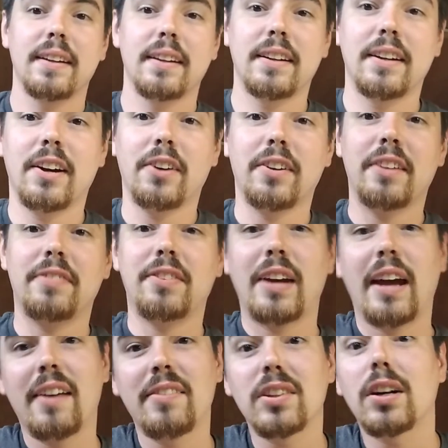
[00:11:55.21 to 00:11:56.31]
Oh, if you
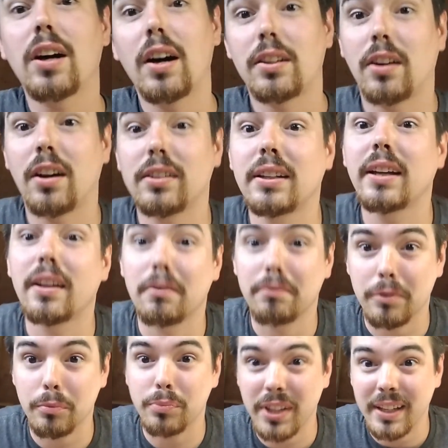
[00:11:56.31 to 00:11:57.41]
haven't caught on yet, I'm
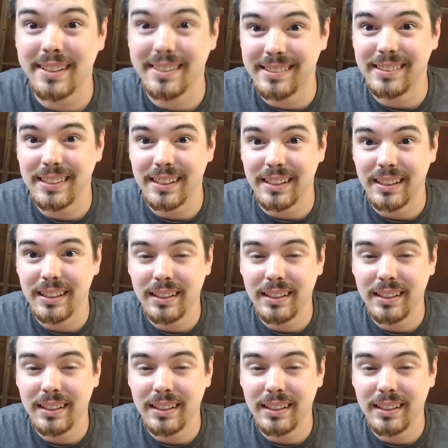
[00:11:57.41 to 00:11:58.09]
from Tennessee.